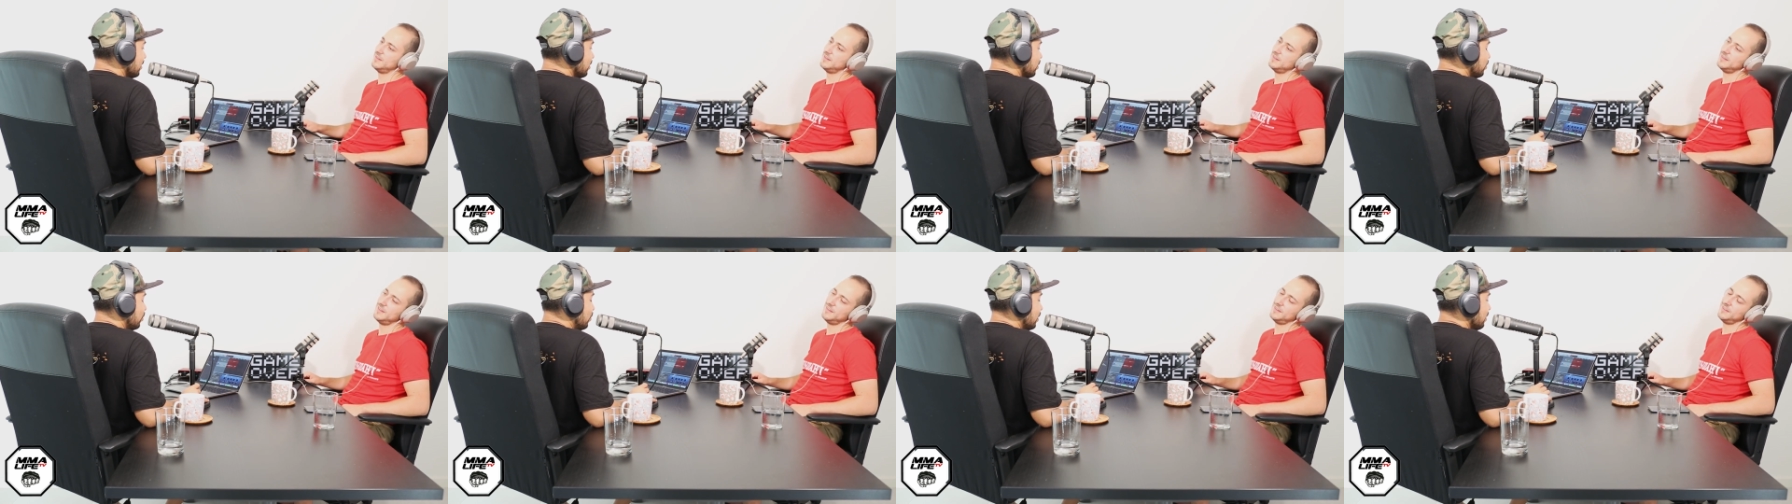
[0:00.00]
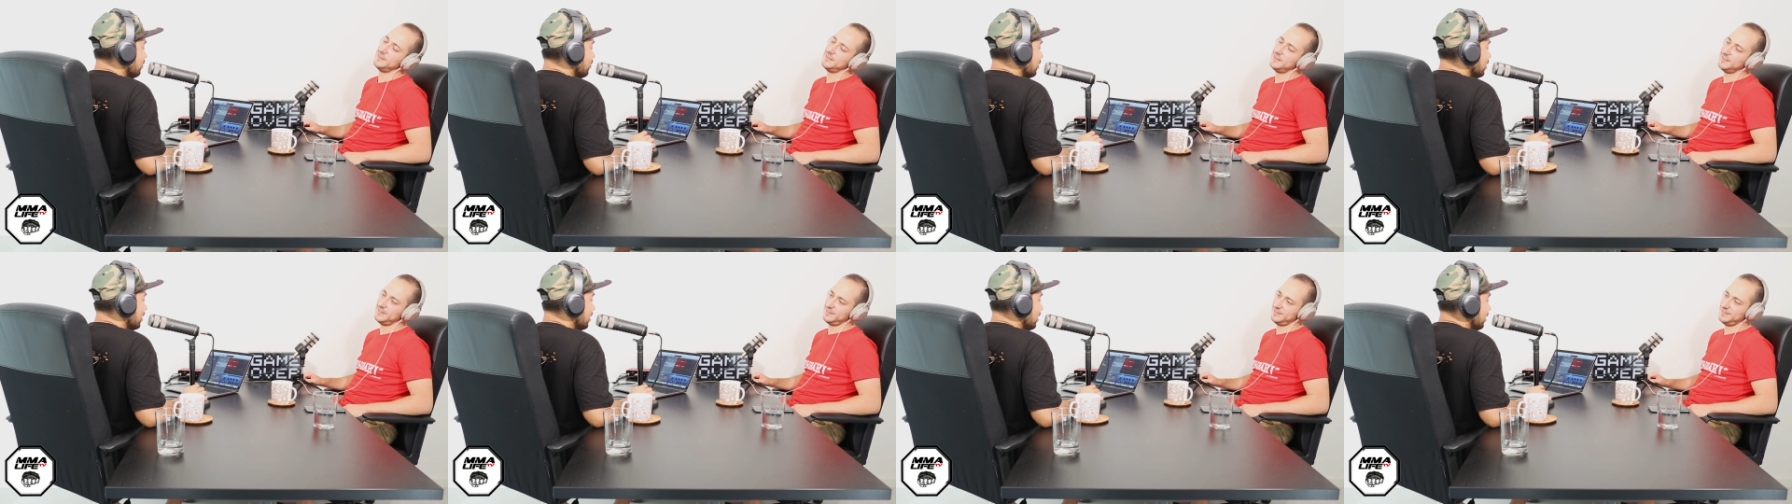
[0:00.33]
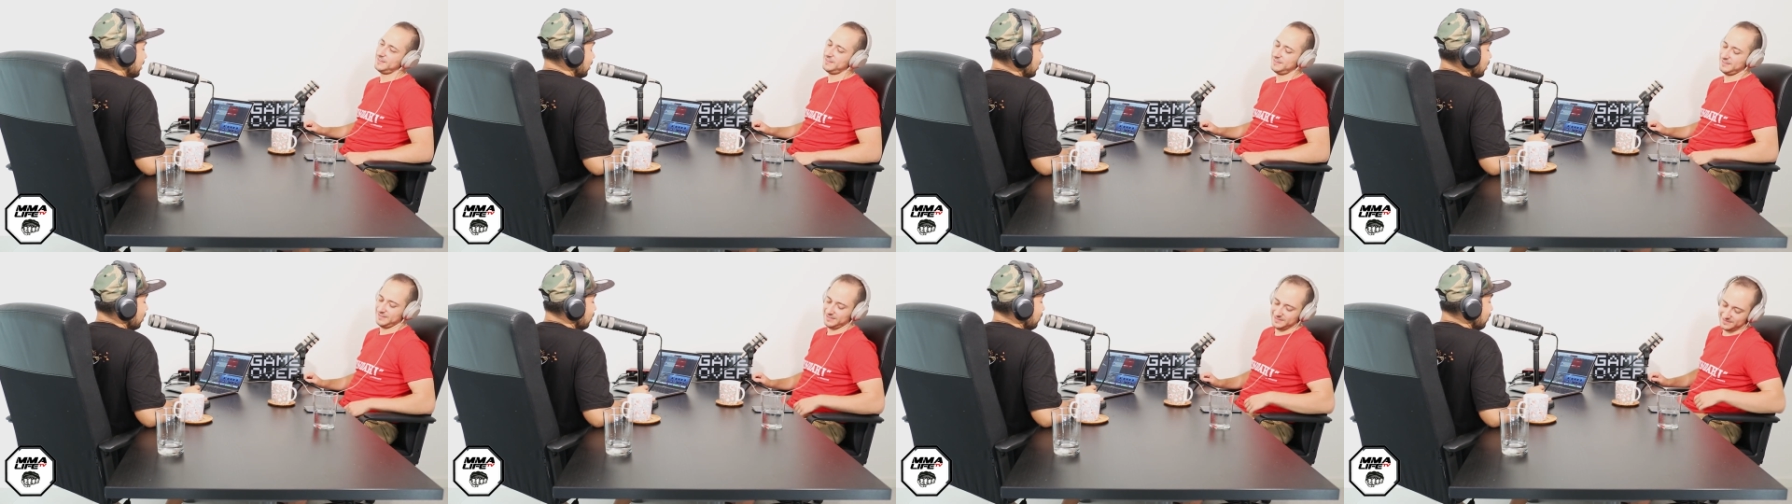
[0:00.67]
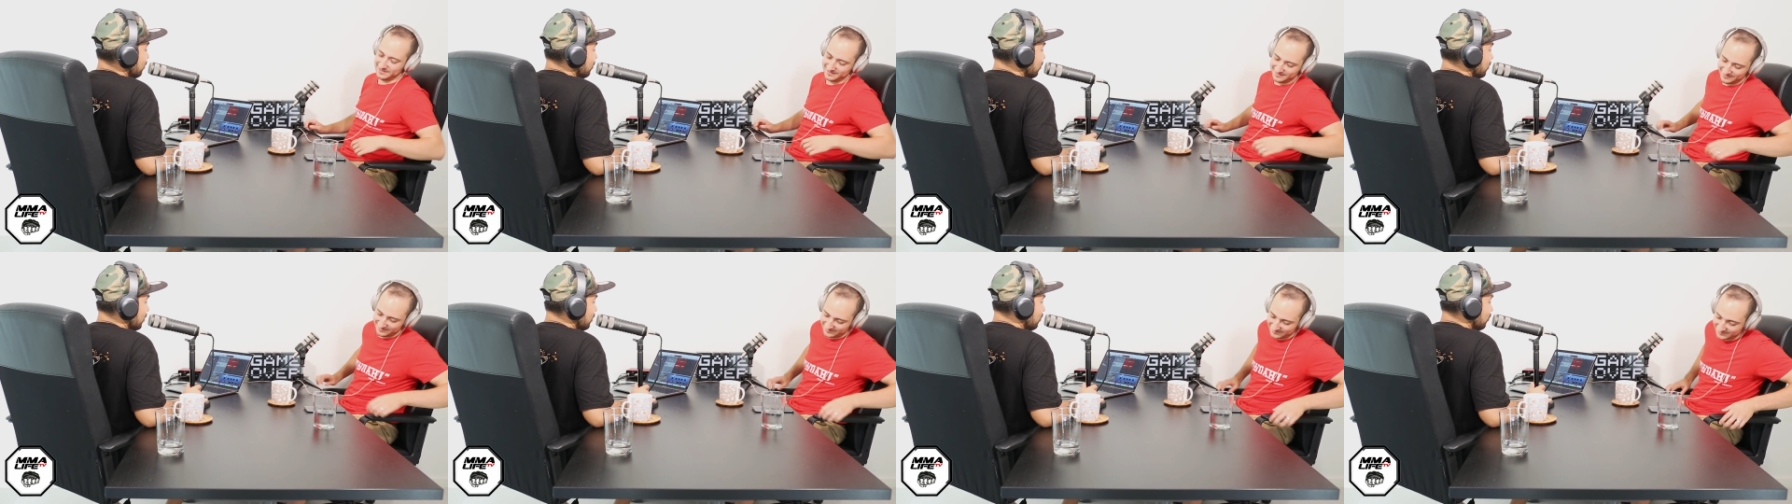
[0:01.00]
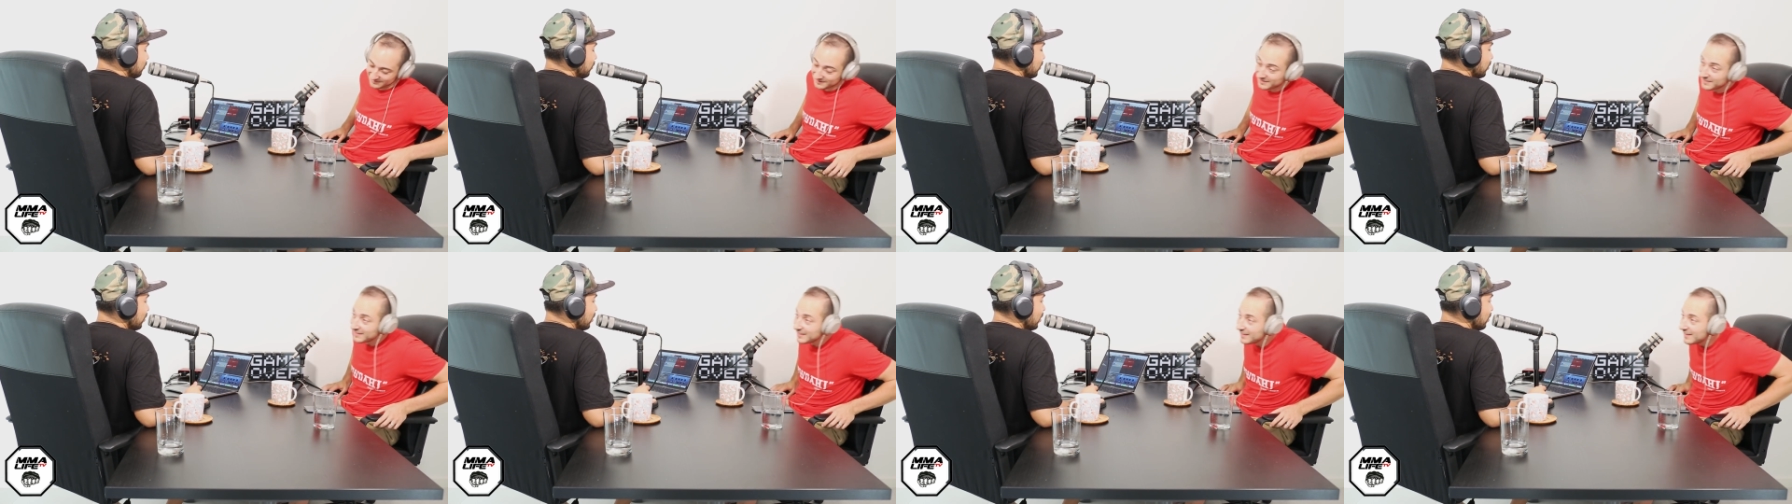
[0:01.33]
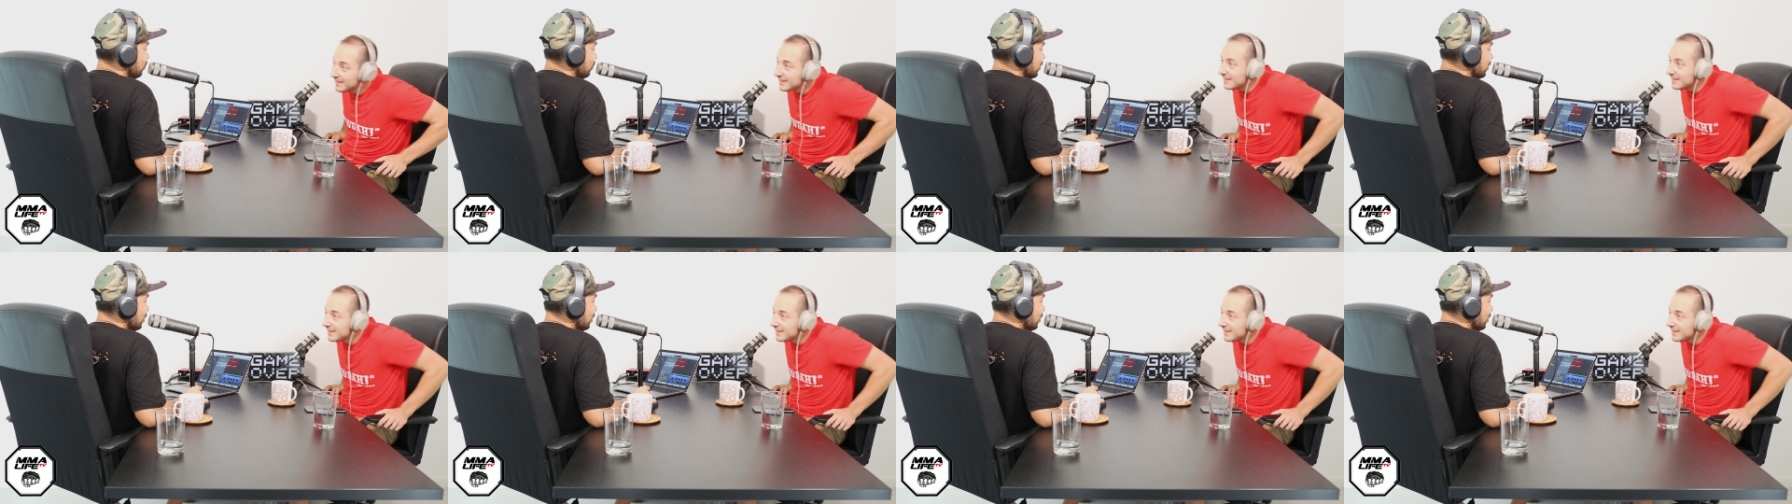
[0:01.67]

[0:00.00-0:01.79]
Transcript: whoever you know, if, if Fury